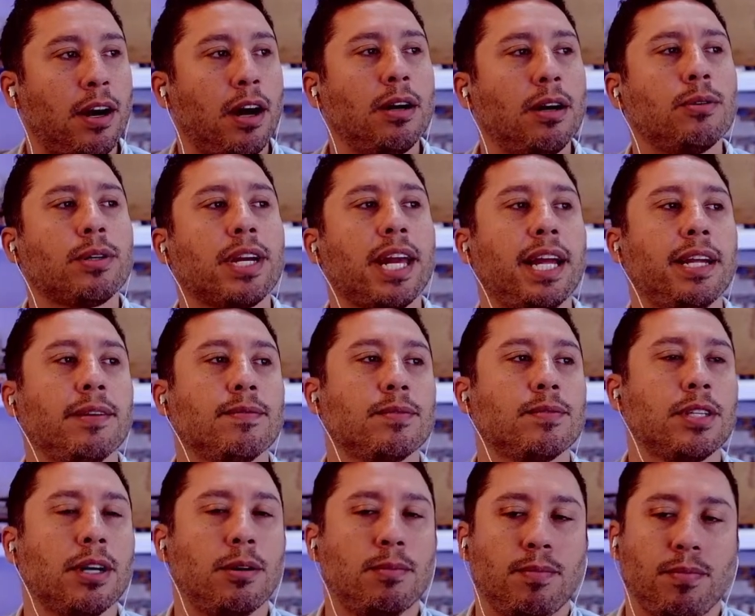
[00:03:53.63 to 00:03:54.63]
Oh, okay,
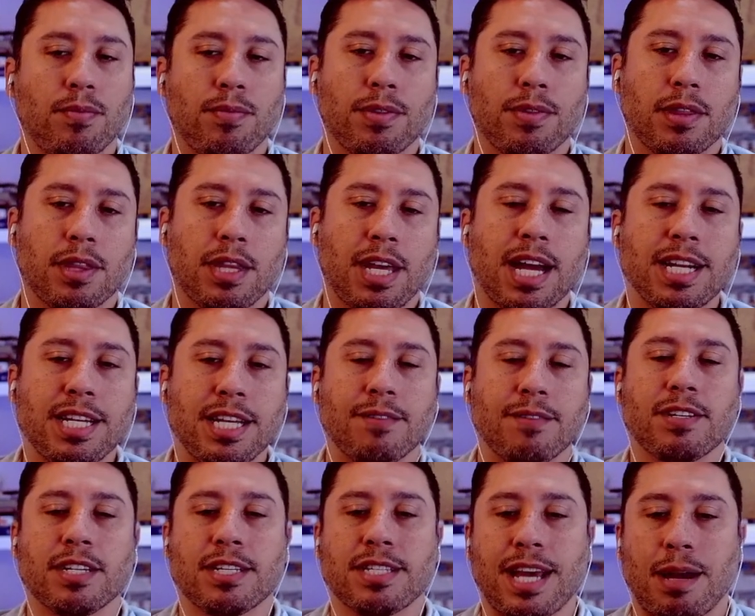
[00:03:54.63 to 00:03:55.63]
so the idea of
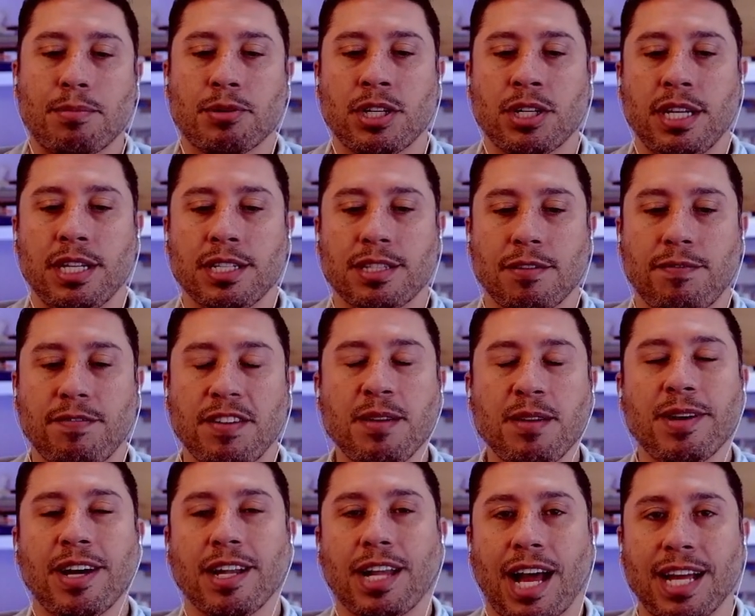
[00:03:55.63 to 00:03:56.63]
deception is the
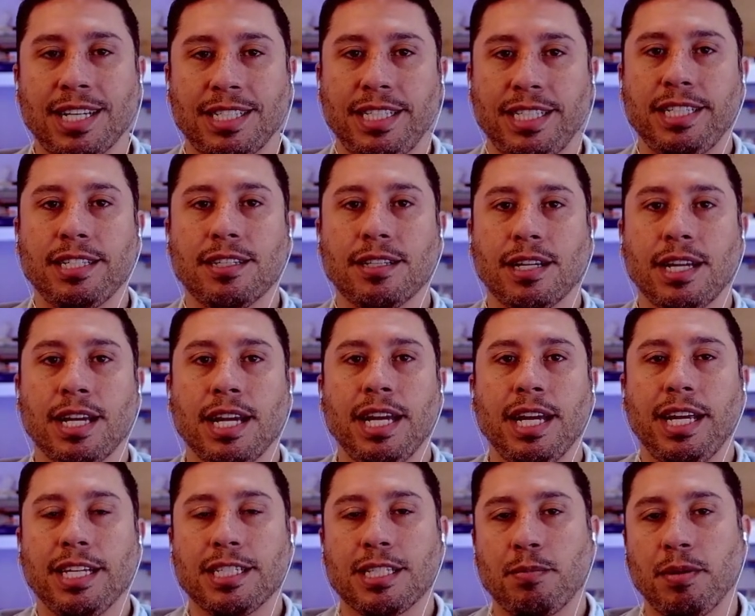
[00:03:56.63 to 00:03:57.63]
female ideal
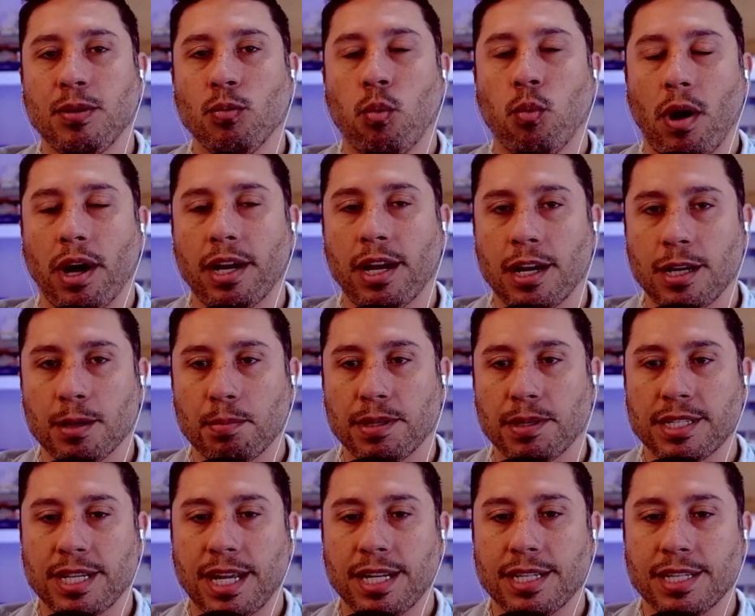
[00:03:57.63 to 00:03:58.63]
is to be
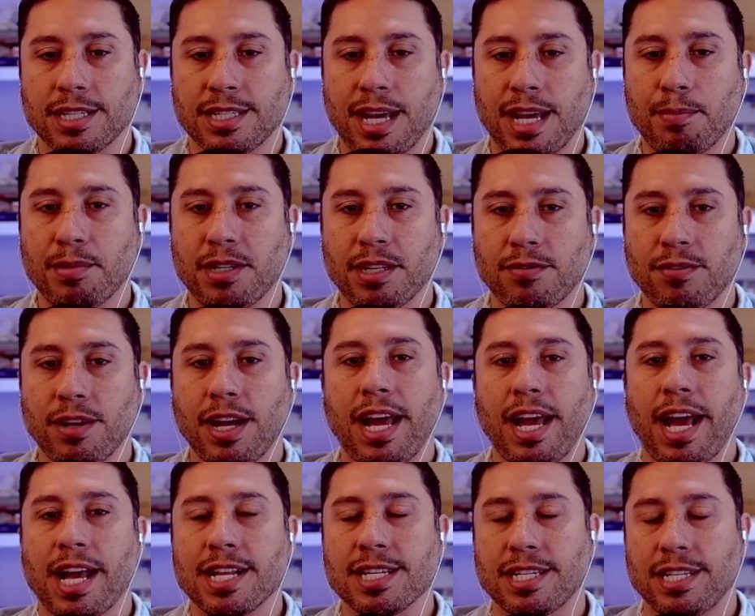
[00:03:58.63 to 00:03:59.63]
100% deceptive
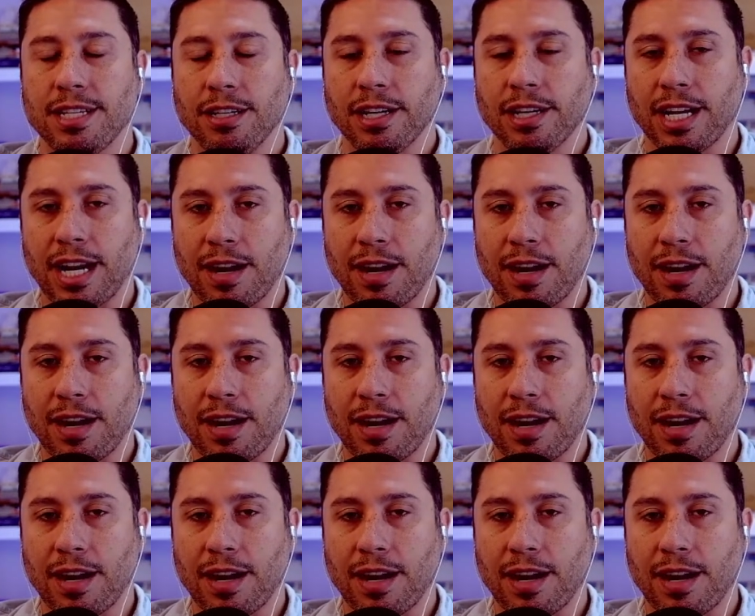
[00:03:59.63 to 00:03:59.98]
and still get